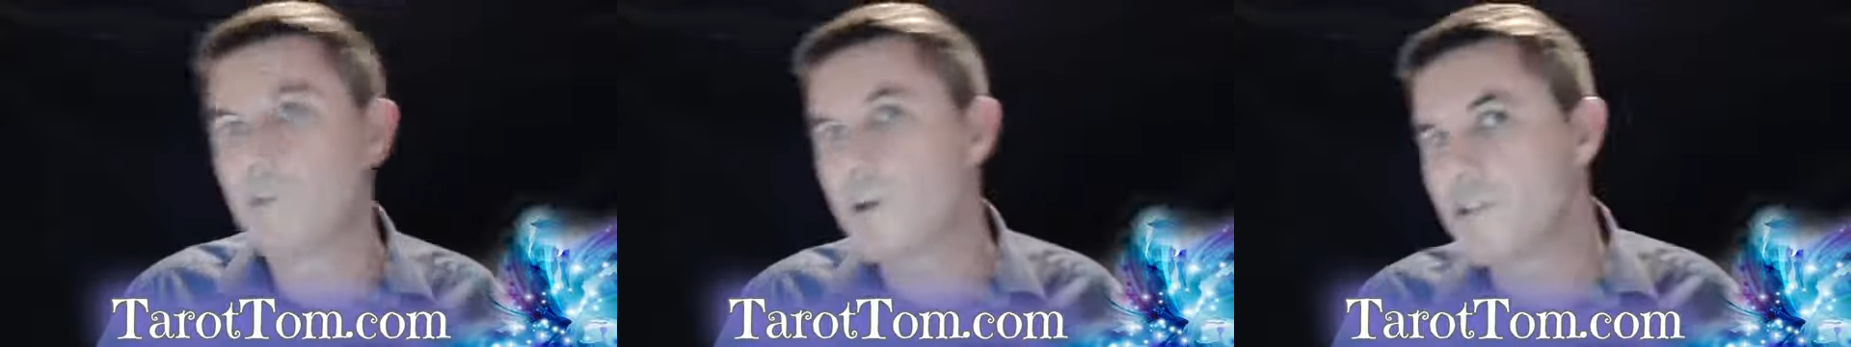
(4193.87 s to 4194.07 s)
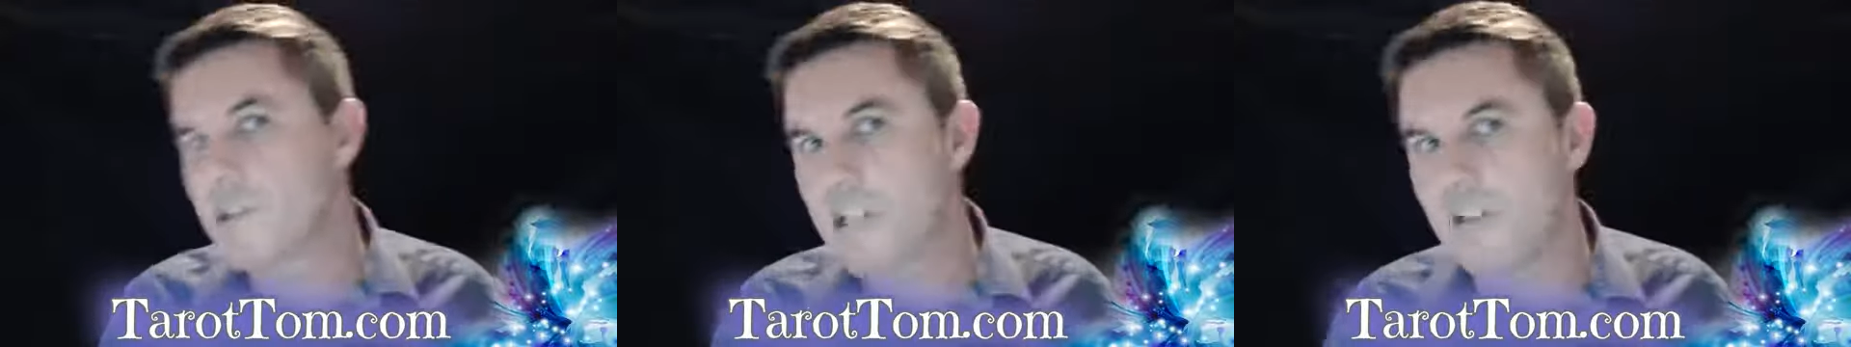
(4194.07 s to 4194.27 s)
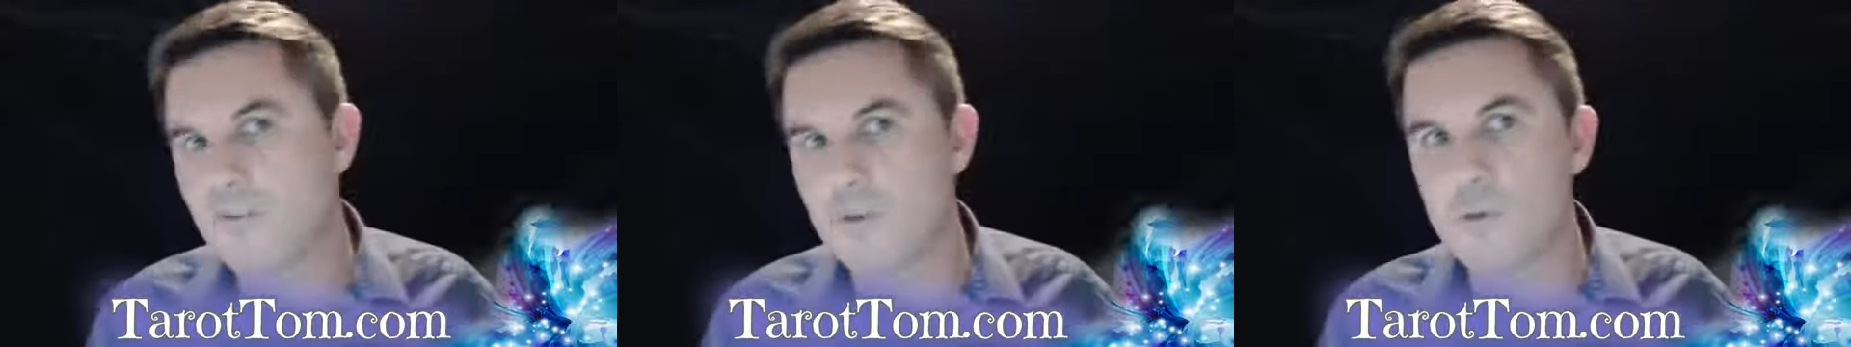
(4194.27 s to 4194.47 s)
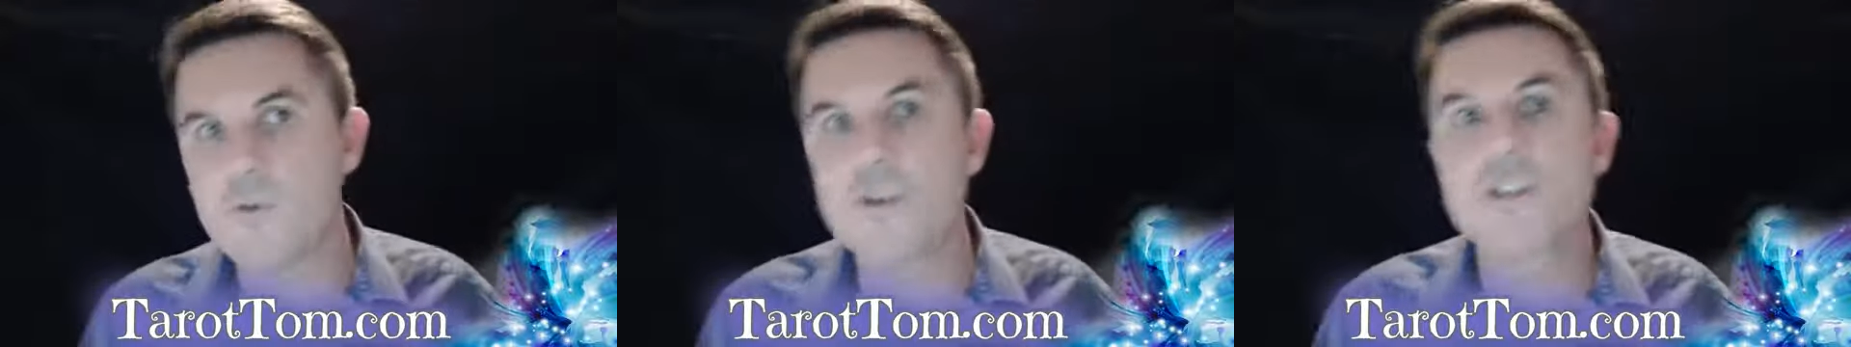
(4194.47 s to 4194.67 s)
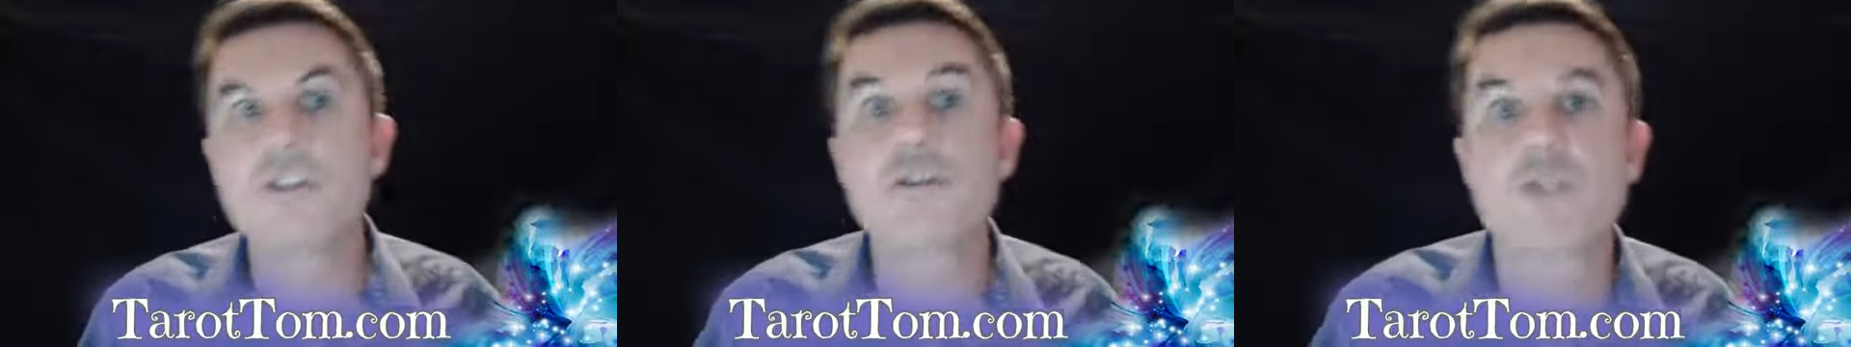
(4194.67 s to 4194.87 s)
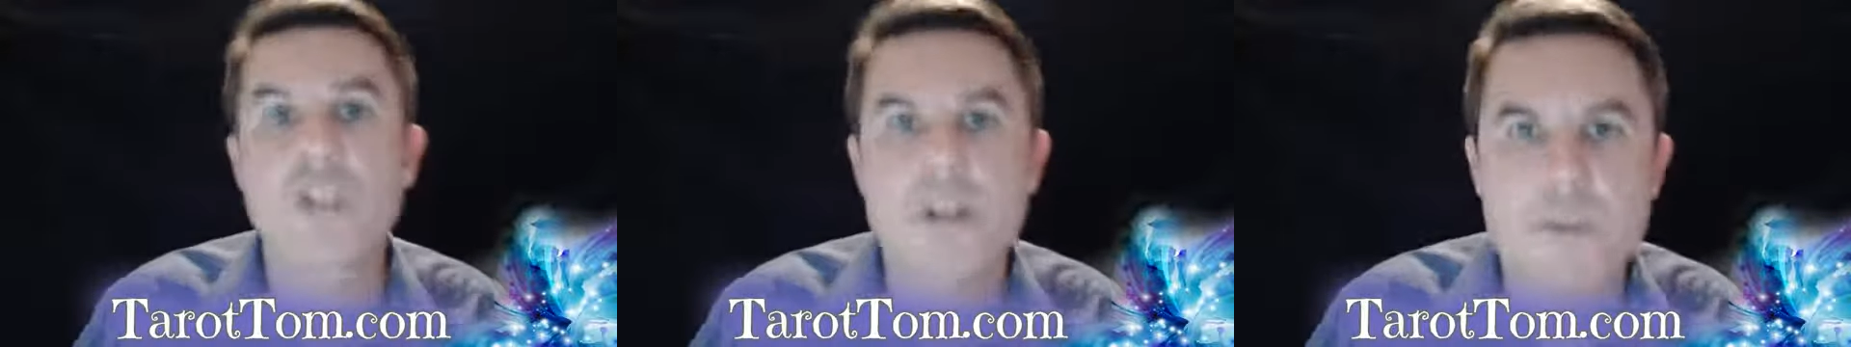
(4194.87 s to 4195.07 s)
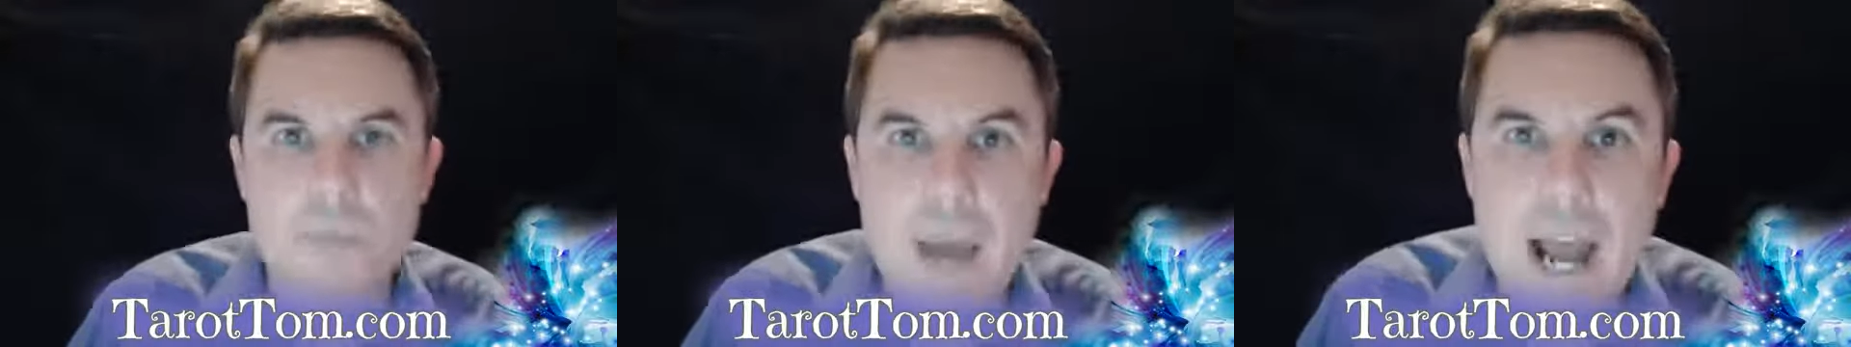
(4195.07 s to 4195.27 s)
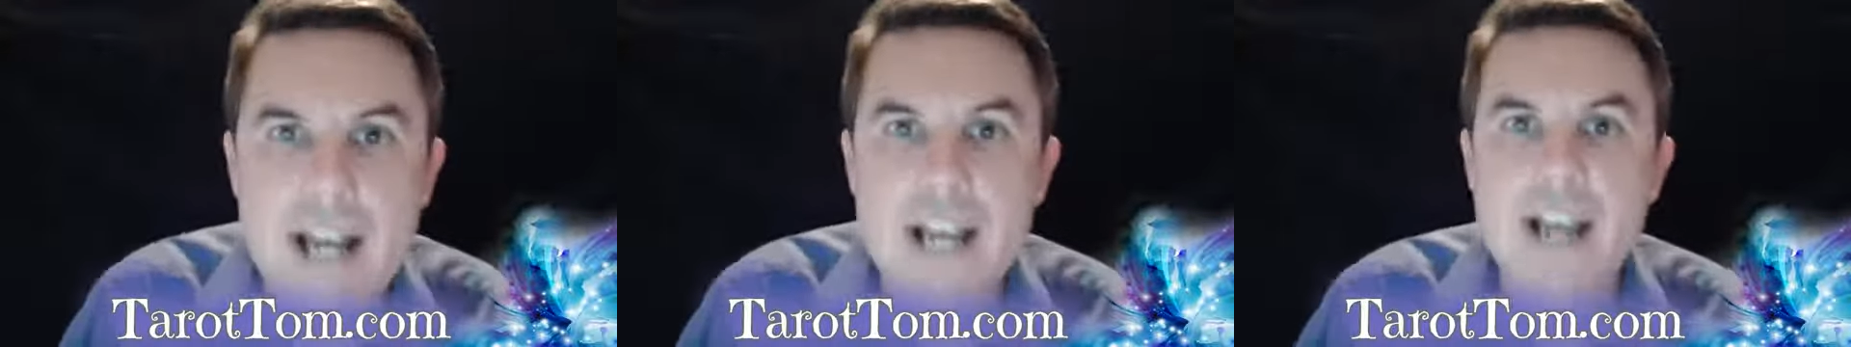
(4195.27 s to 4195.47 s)
1 step forward, 2 steps
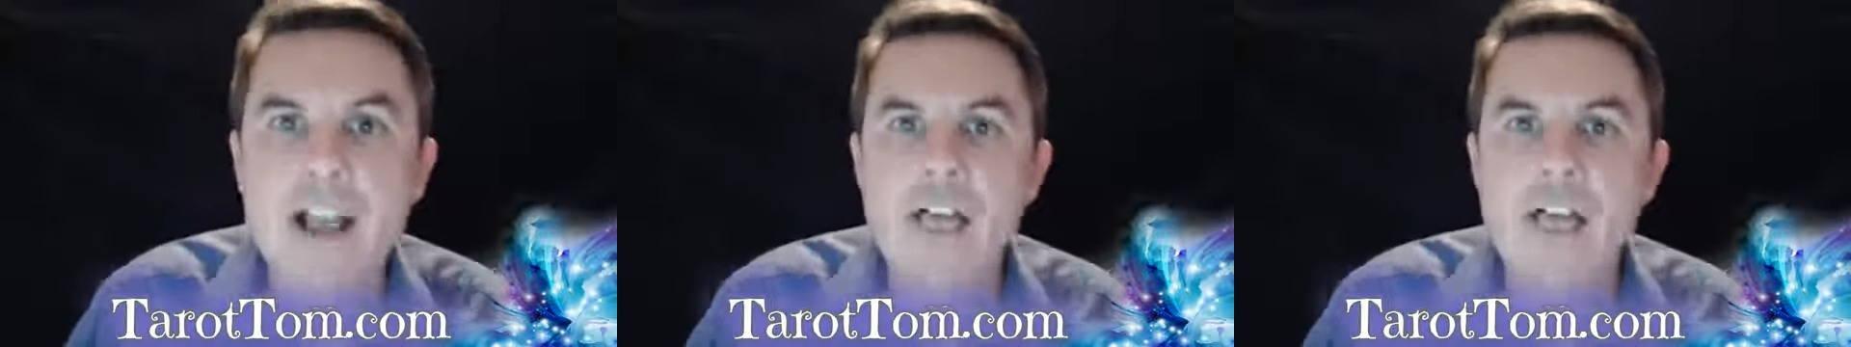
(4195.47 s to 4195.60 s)
back.